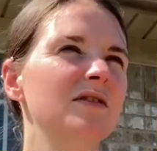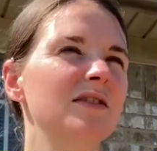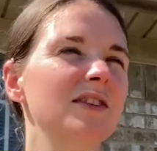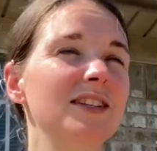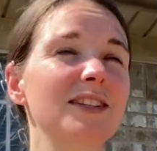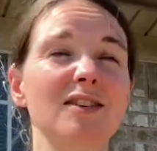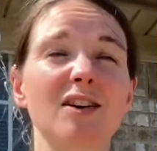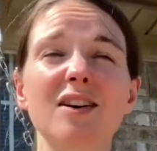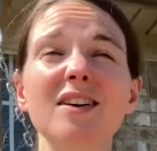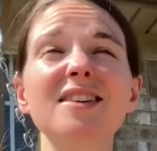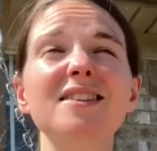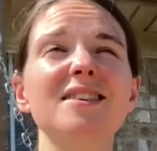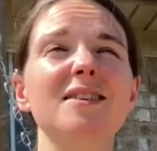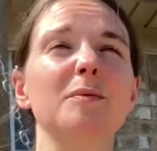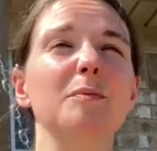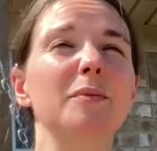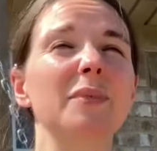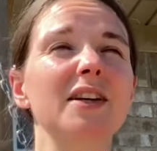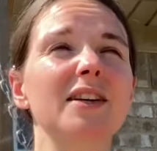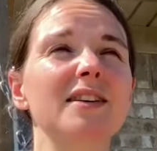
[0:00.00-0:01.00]
is
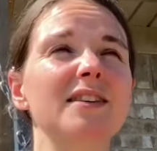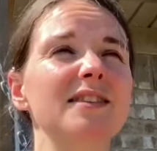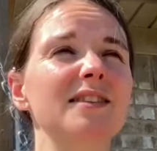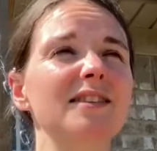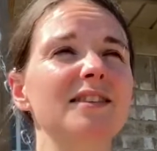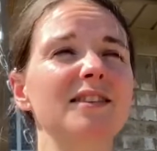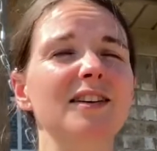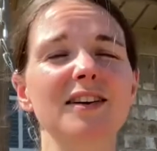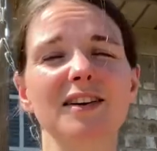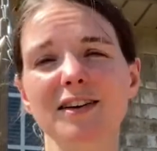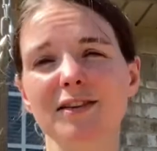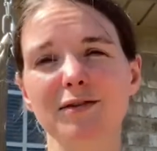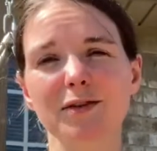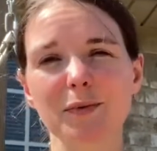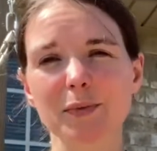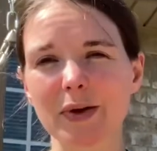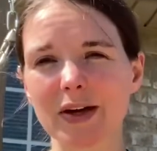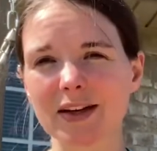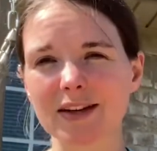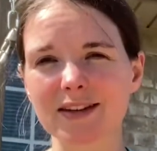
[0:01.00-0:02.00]
awesome because not
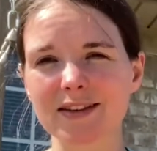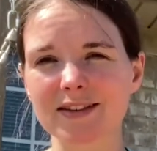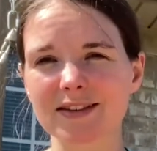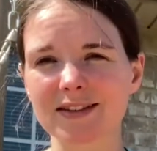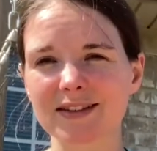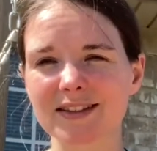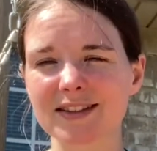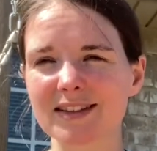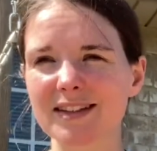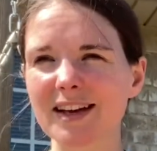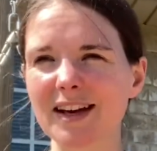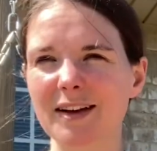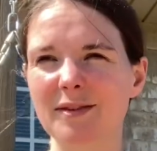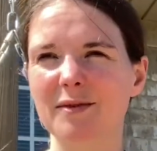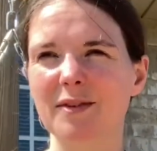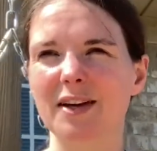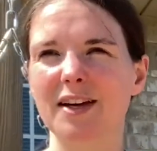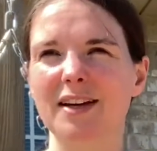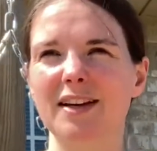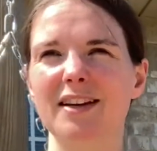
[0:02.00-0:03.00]
everybody's the same.
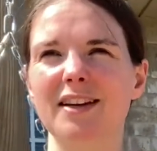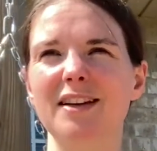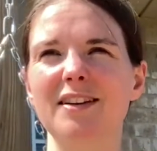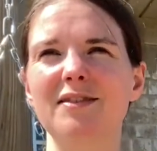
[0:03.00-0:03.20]
Like